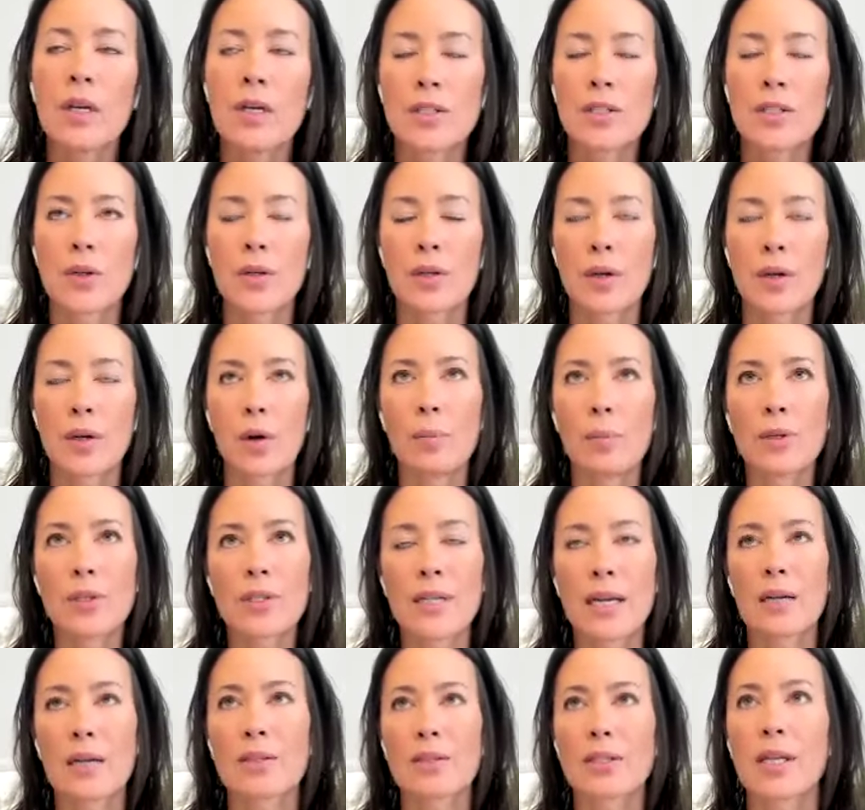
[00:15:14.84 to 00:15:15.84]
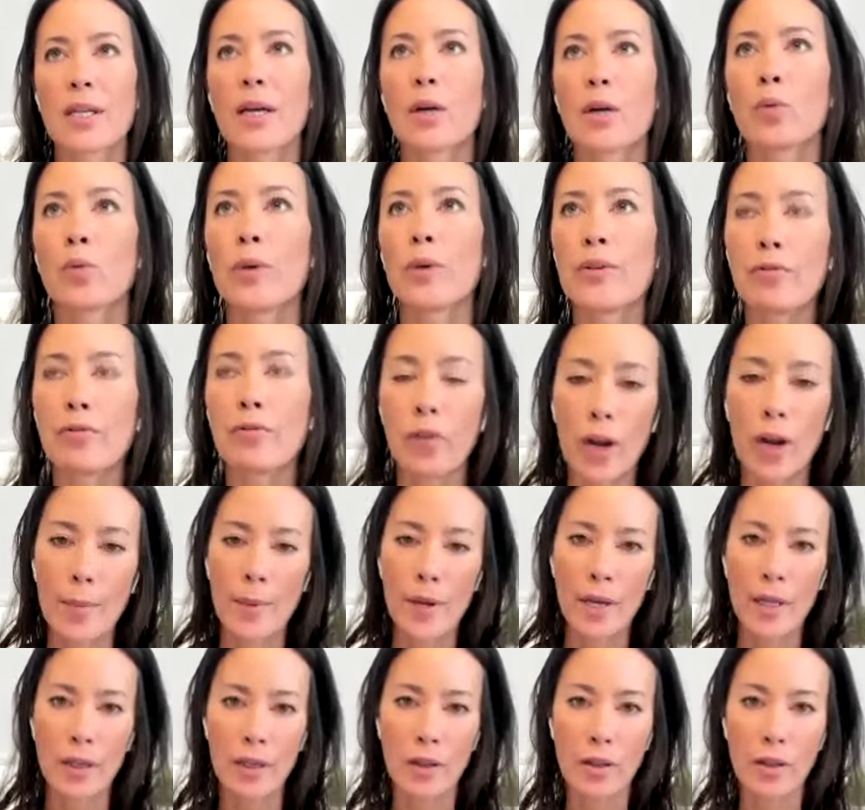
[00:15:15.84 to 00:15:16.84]
So it almost sounds like
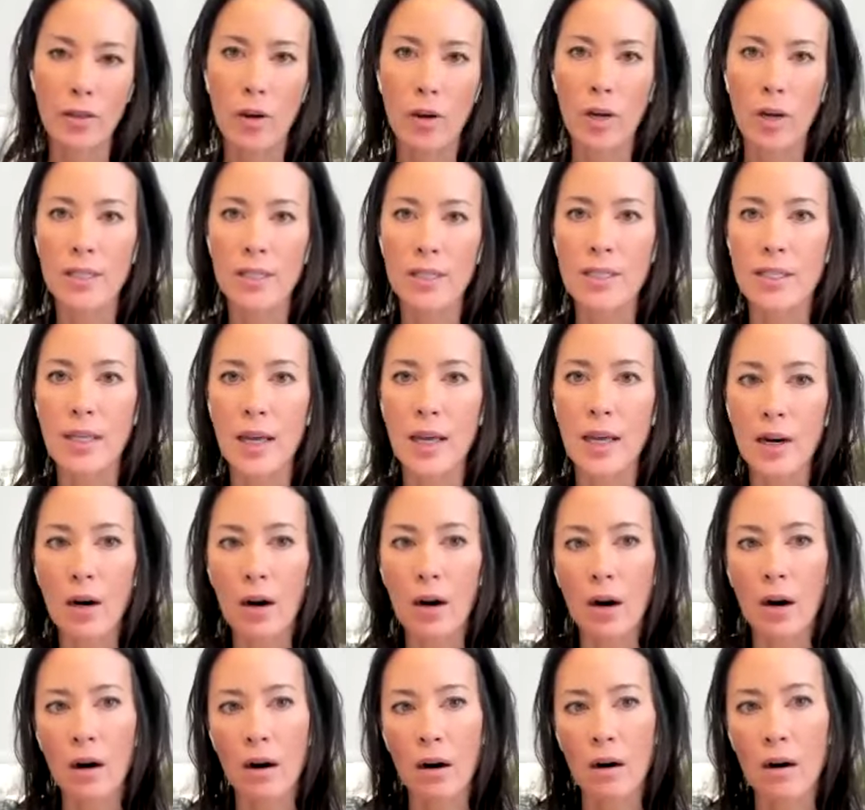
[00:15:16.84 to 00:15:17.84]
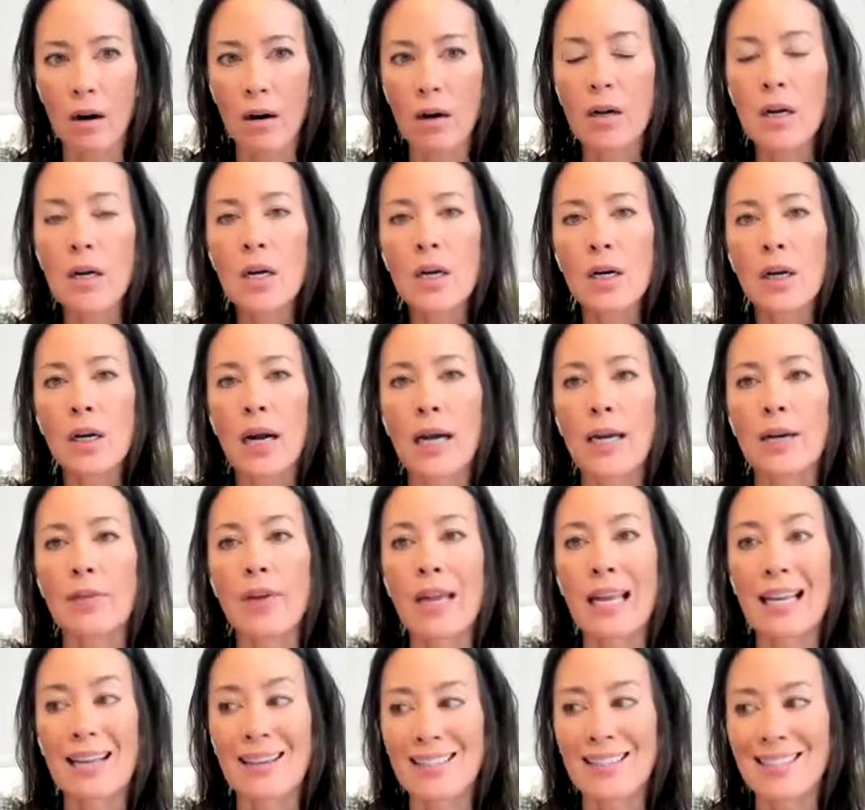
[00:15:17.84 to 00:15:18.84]
reframing the thoughts that are kind of
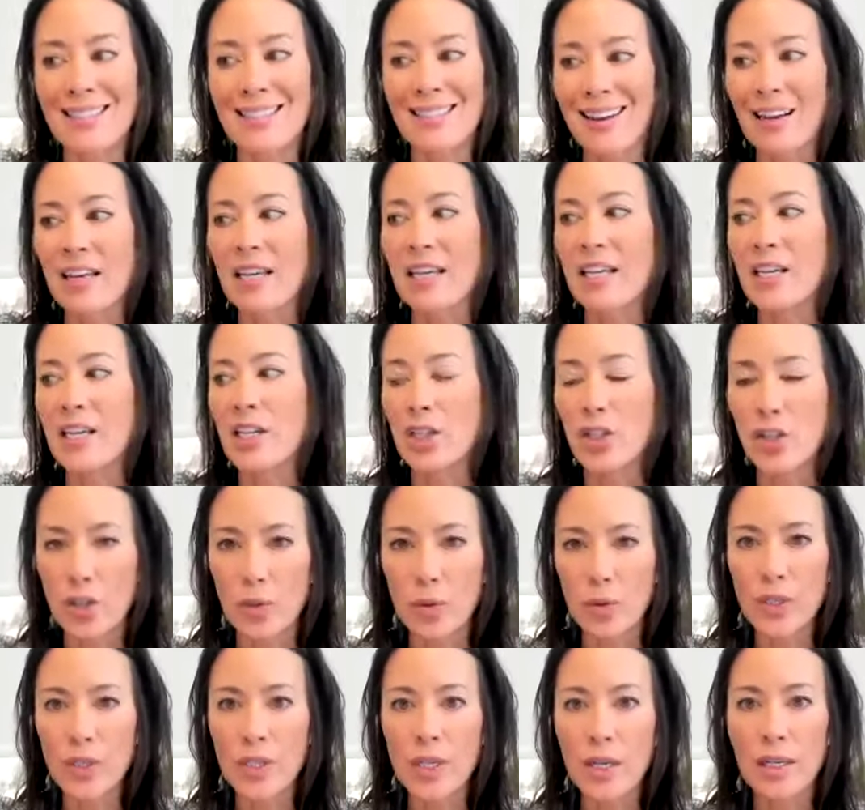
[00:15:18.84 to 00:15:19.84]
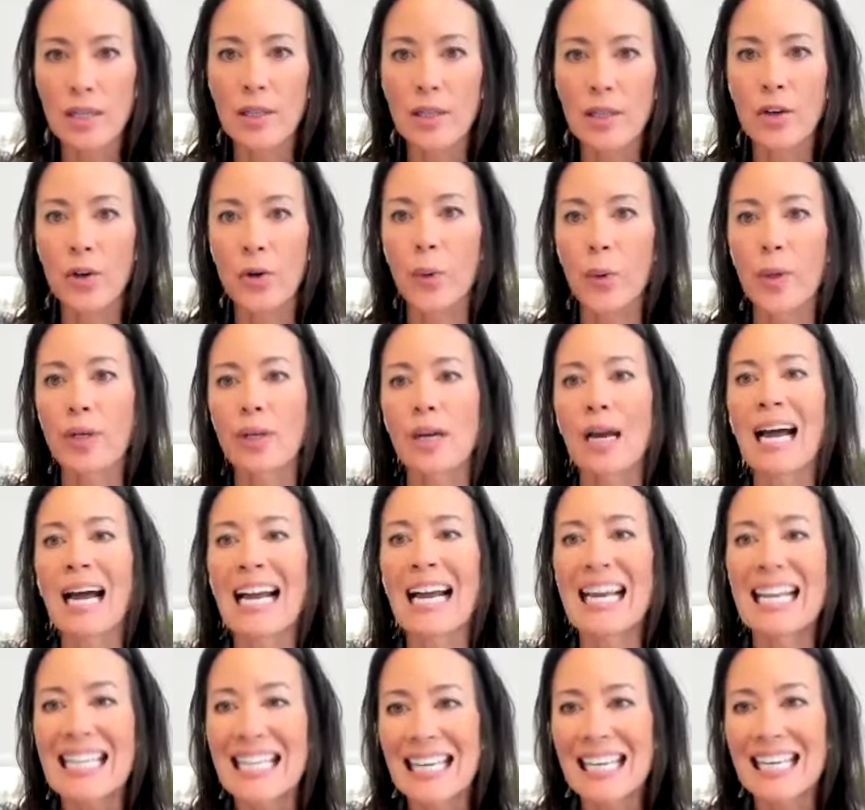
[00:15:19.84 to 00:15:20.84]
anxiety inducing, that are going to
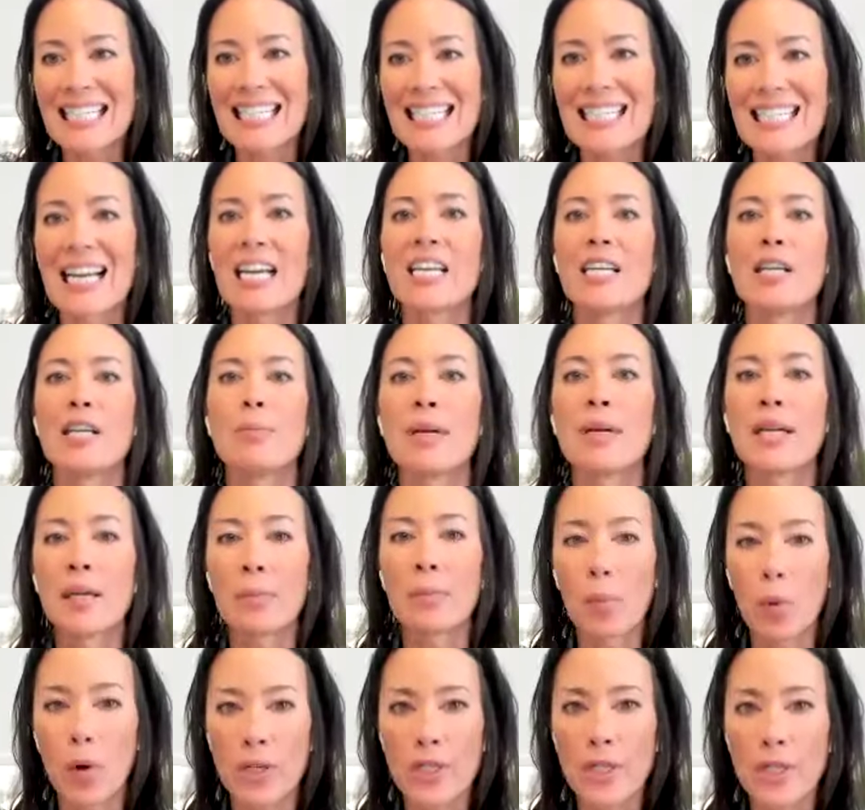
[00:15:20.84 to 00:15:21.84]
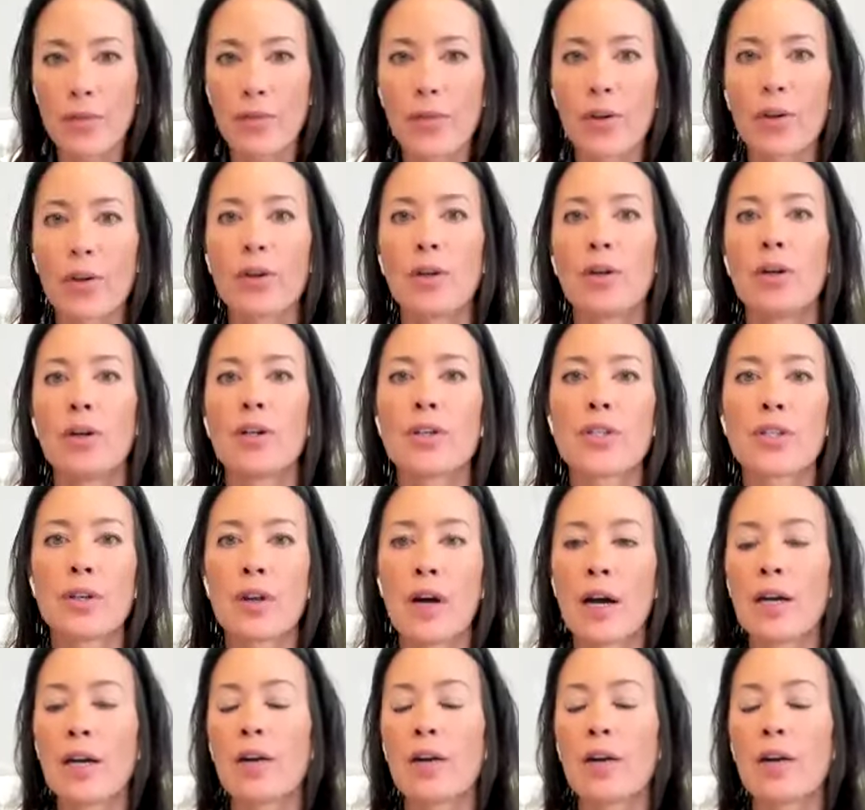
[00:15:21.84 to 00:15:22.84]
heighten anxiety and make it more difficult, to
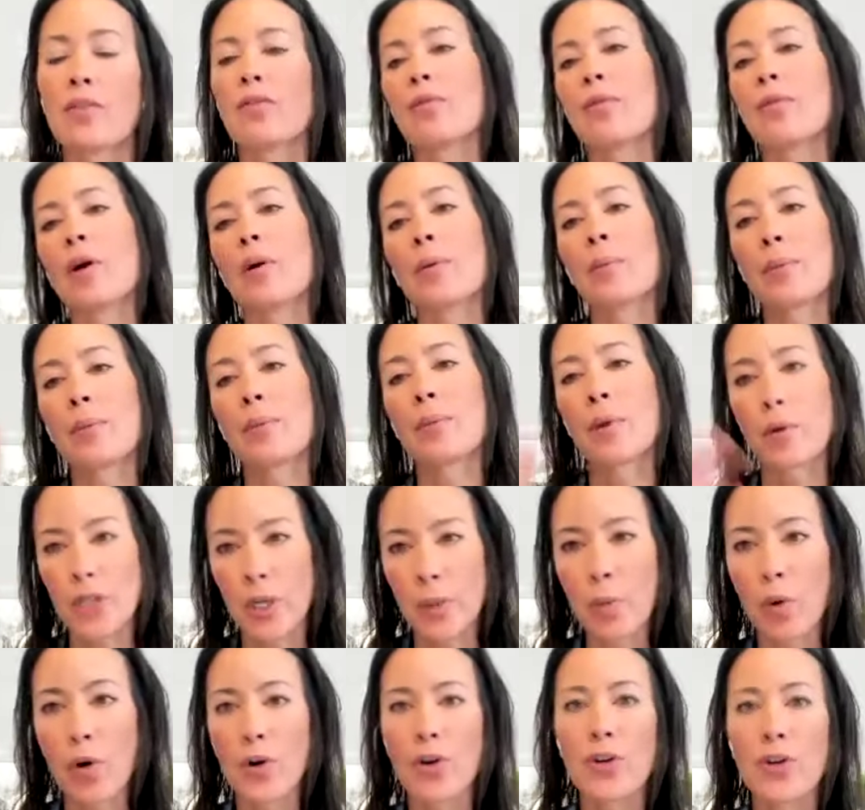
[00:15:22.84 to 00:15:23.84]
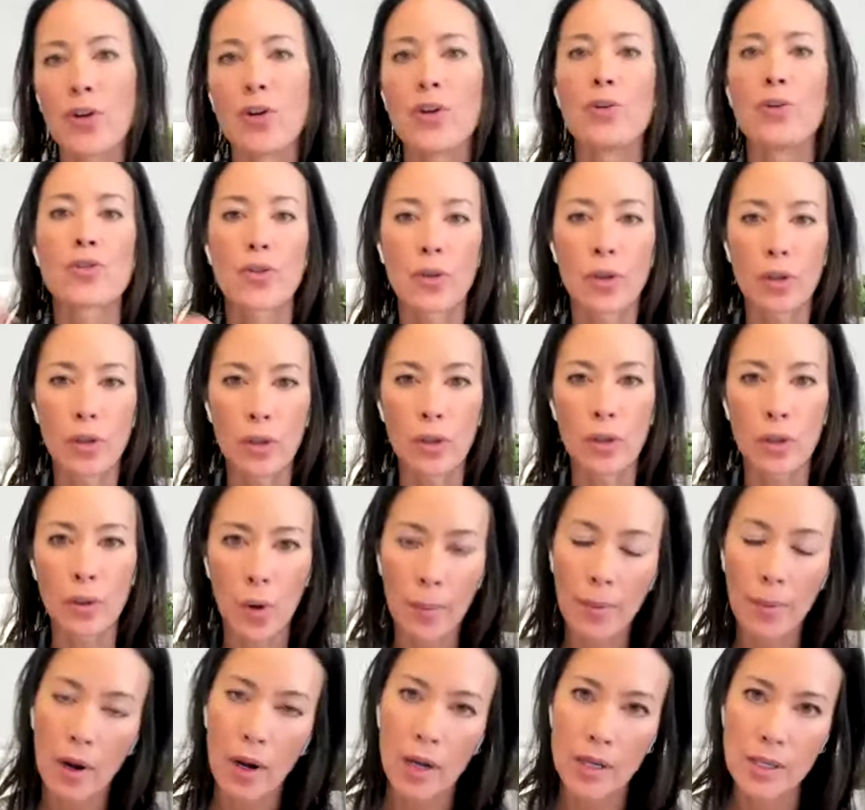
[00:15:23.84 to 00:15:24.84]
kind of approaching more neutral or more
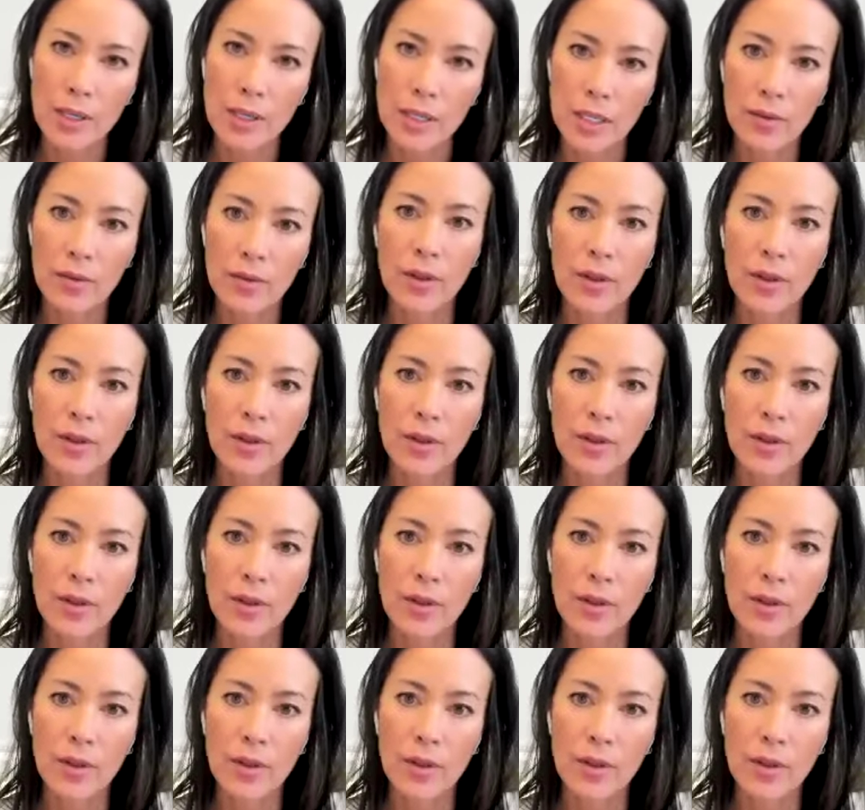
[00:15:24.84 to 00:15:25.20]
positive